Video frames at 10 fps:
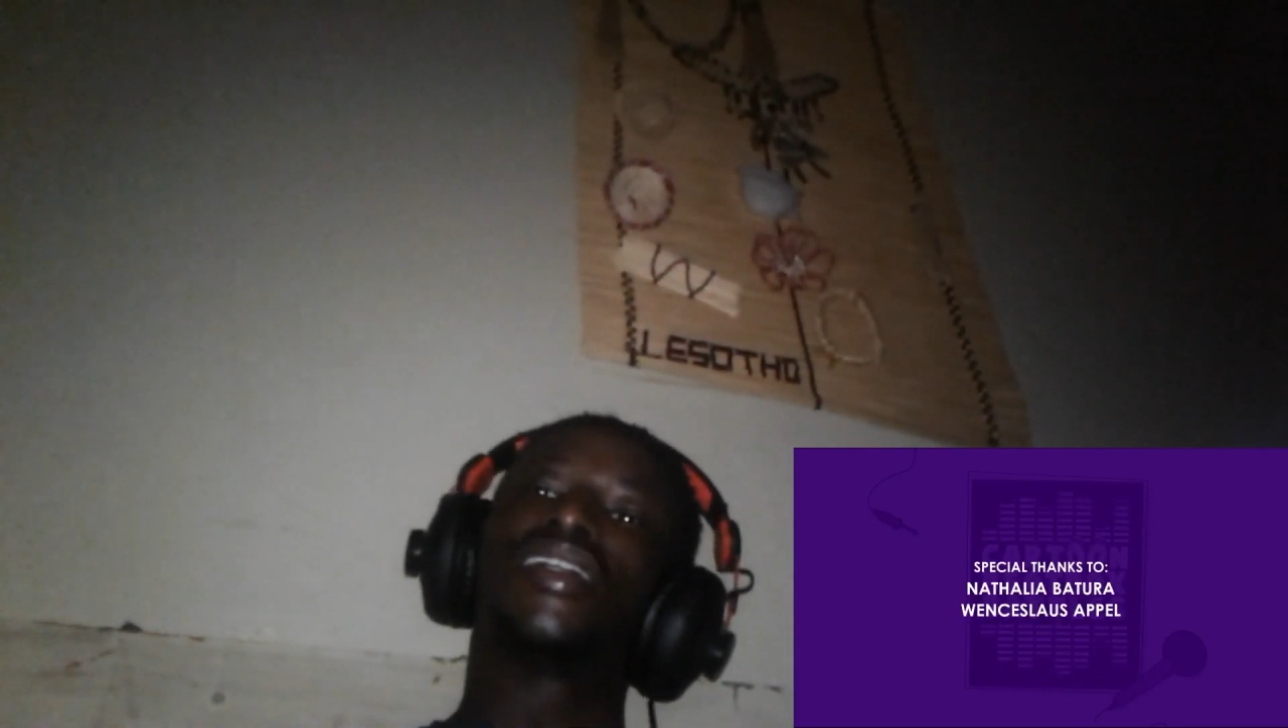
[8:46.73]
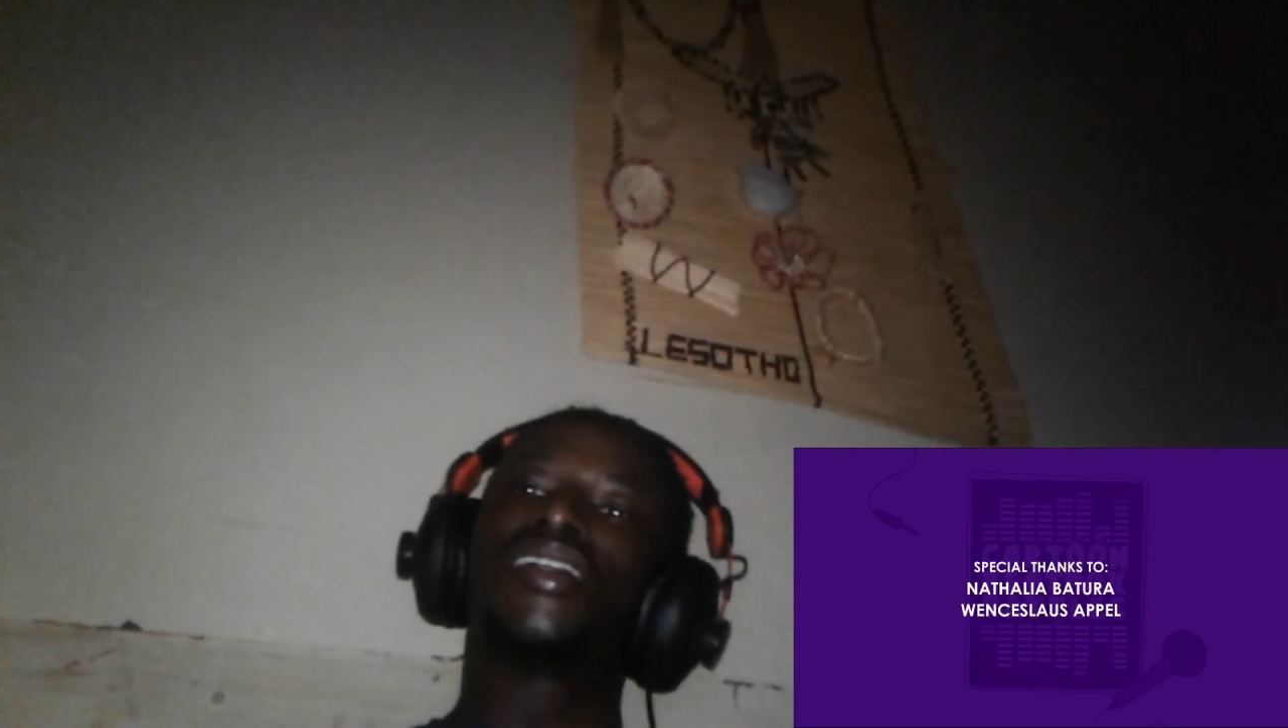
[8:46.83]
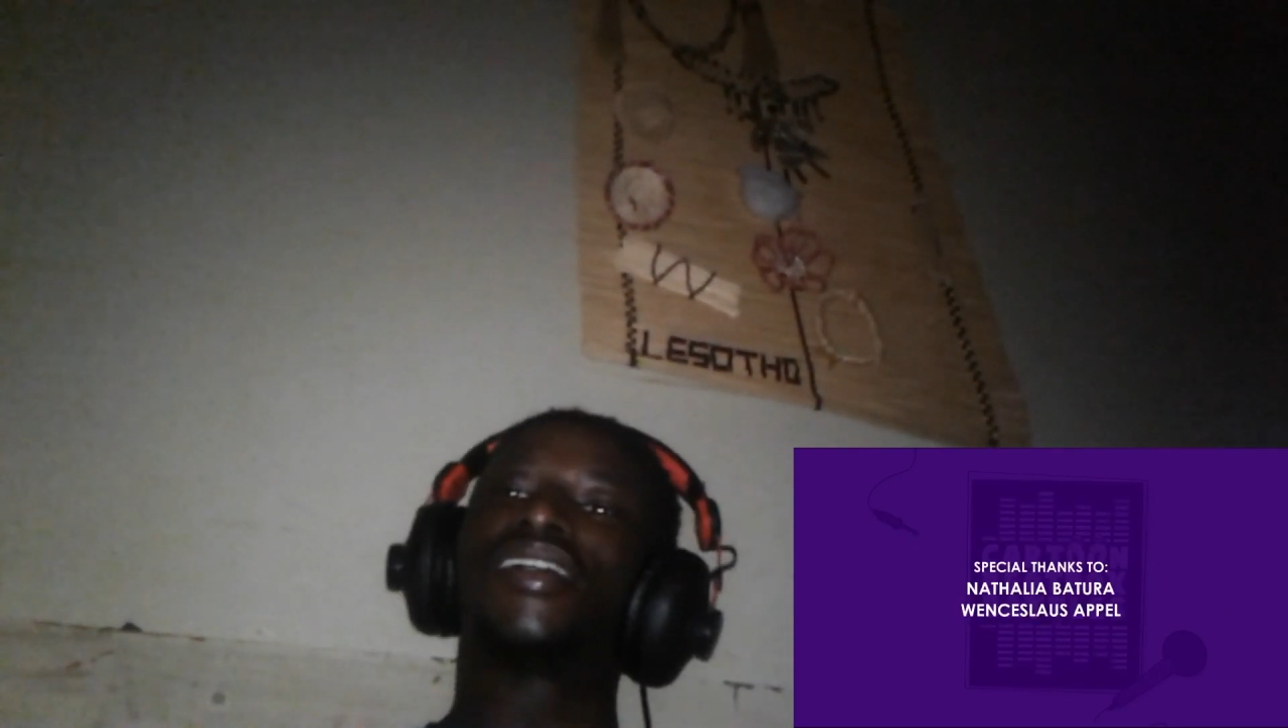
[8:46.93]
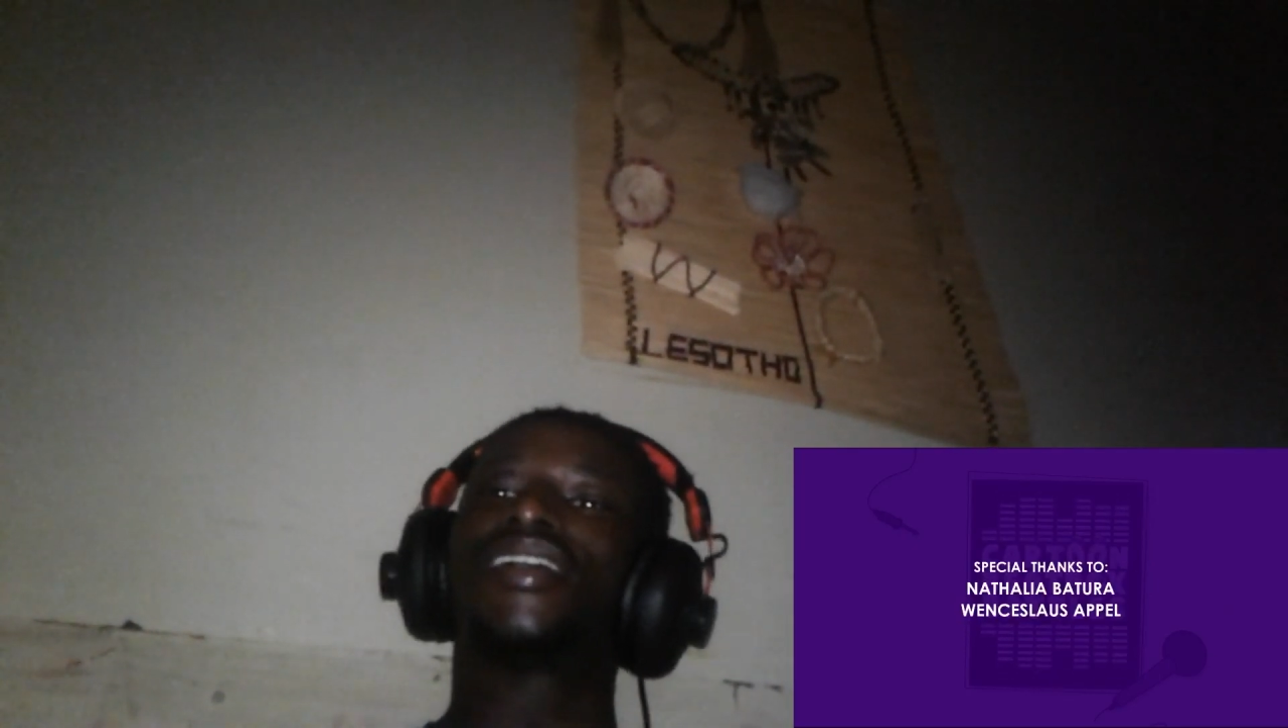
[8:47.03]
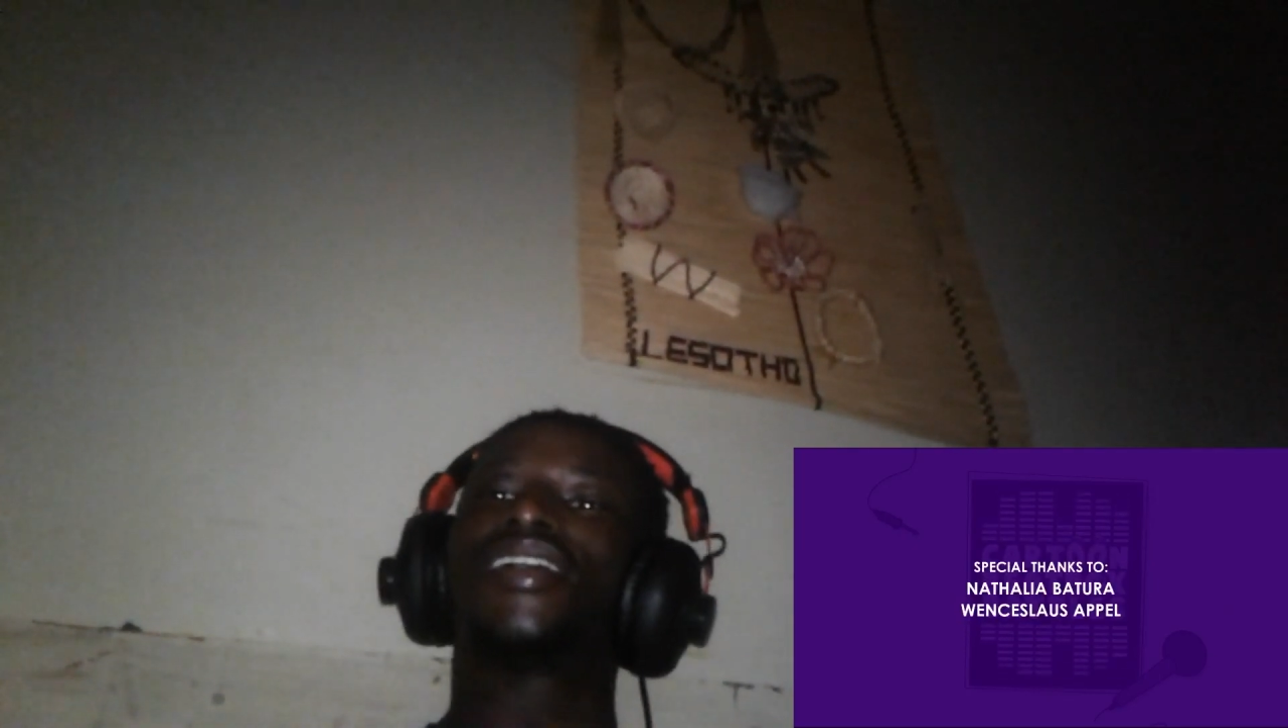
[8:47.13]

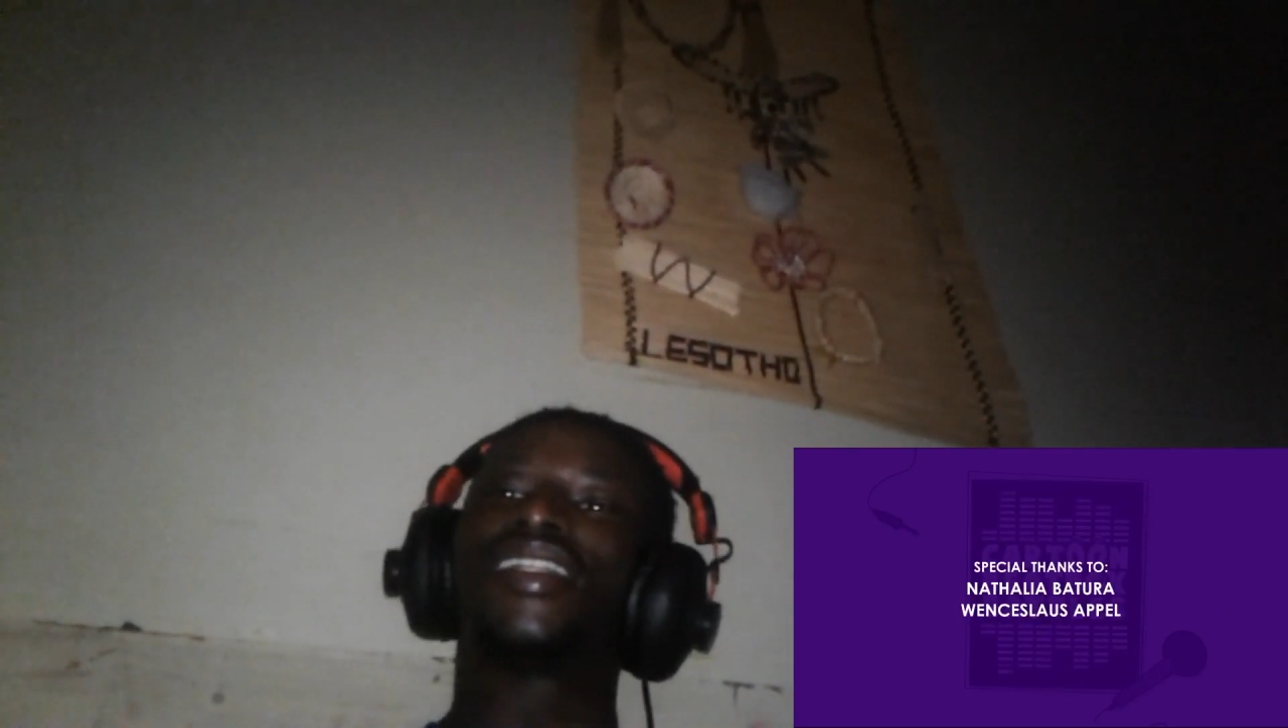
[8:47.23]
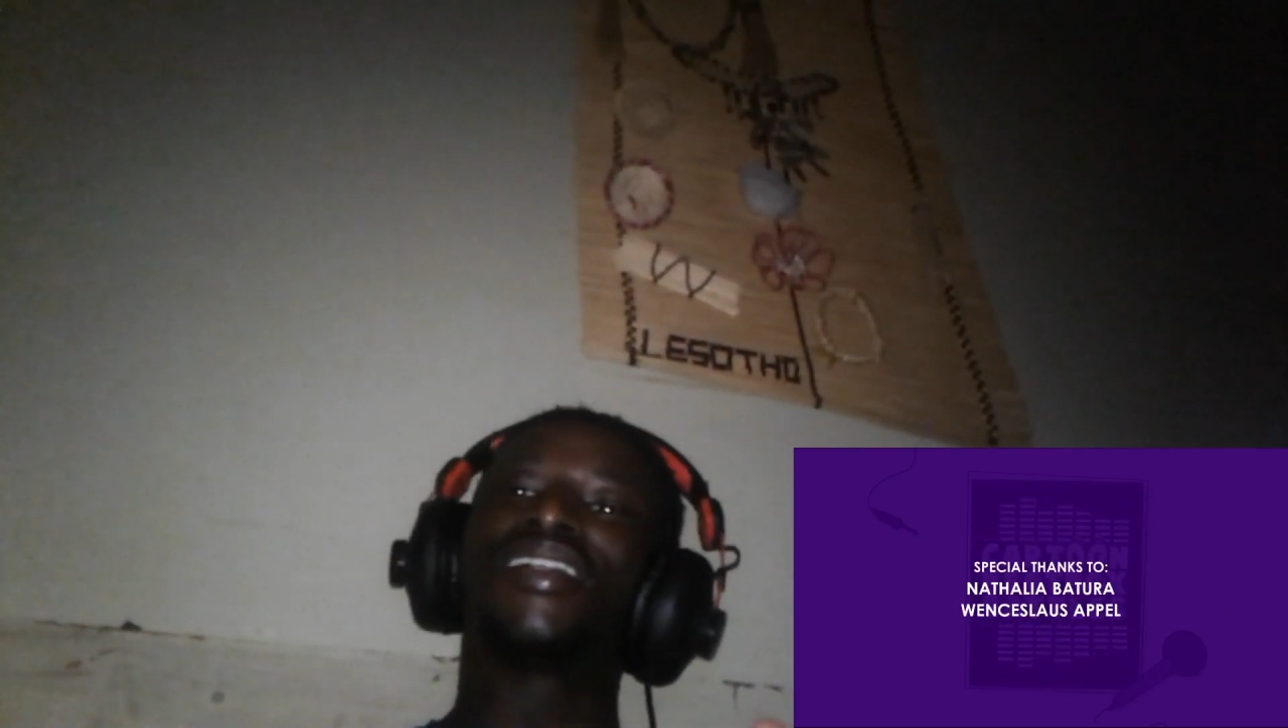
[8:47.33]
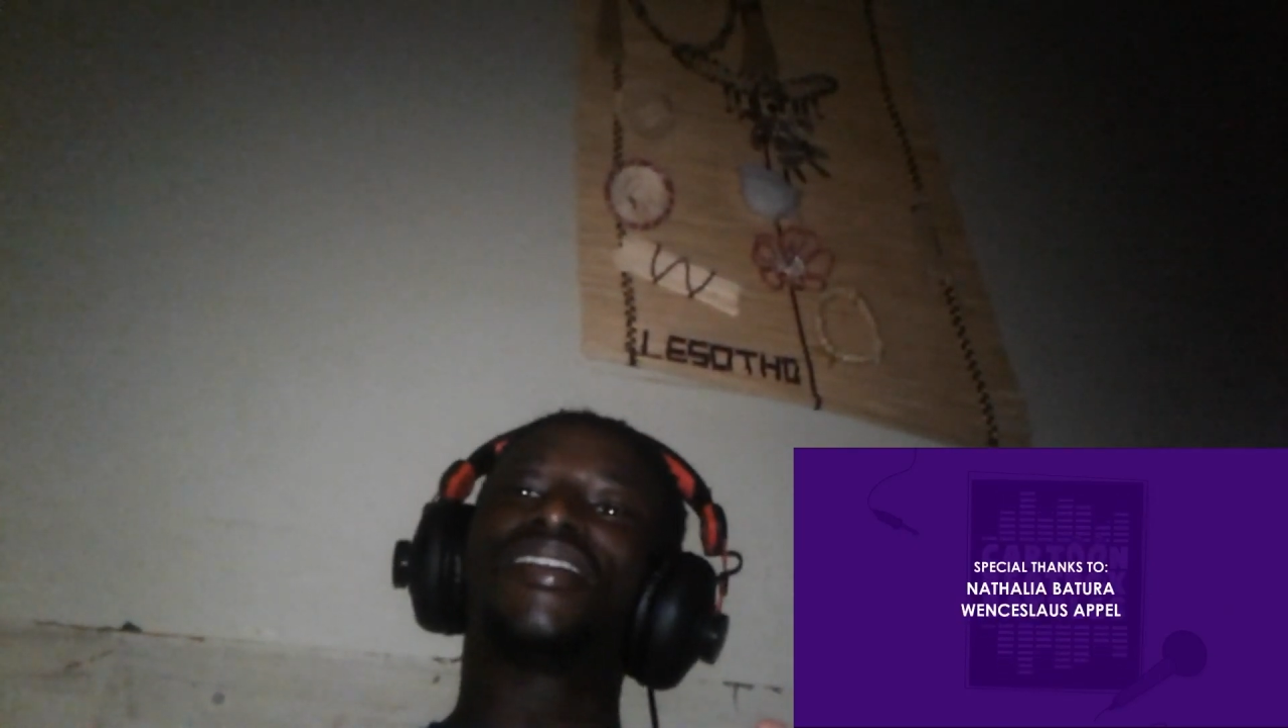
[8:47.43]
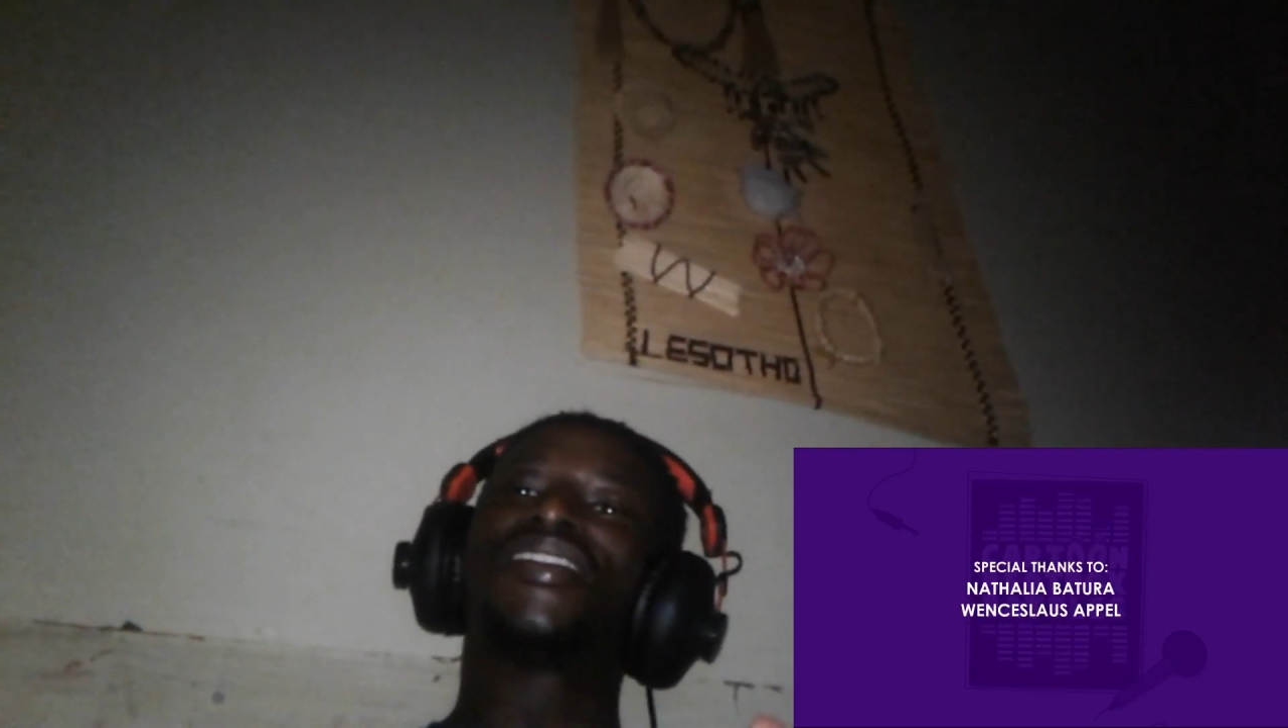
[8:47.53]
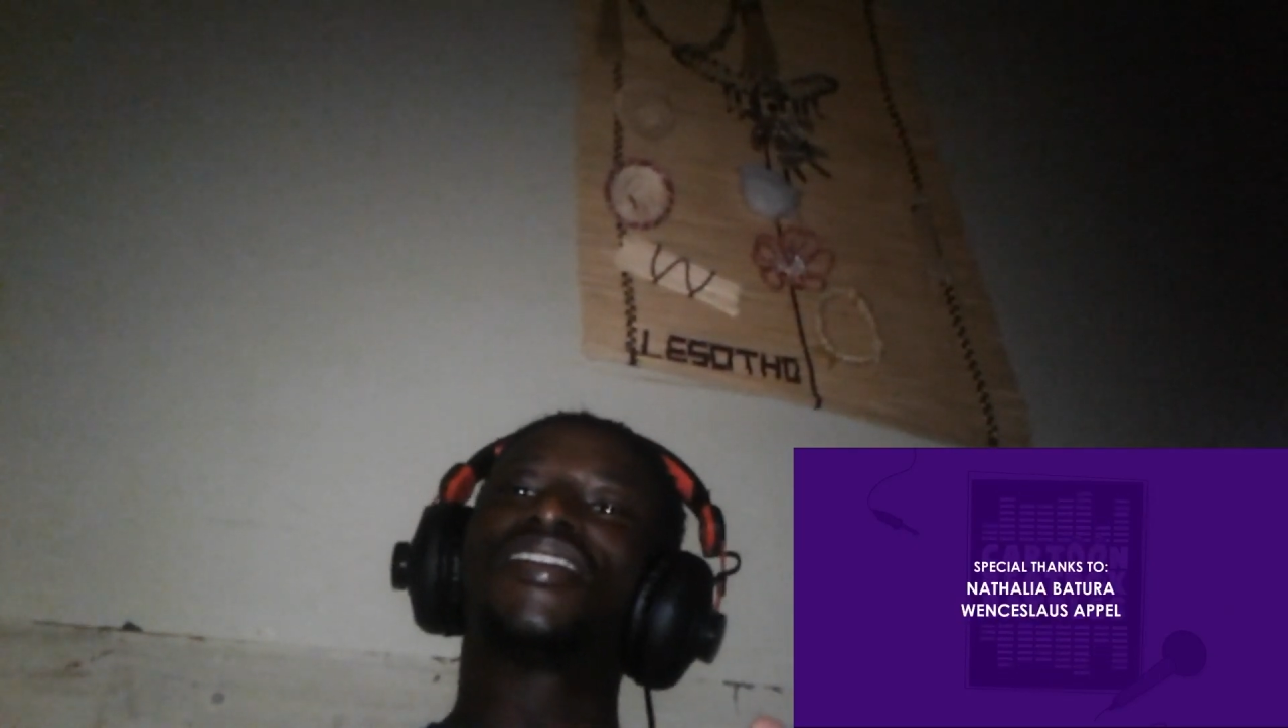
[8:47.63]
Ah, oh, that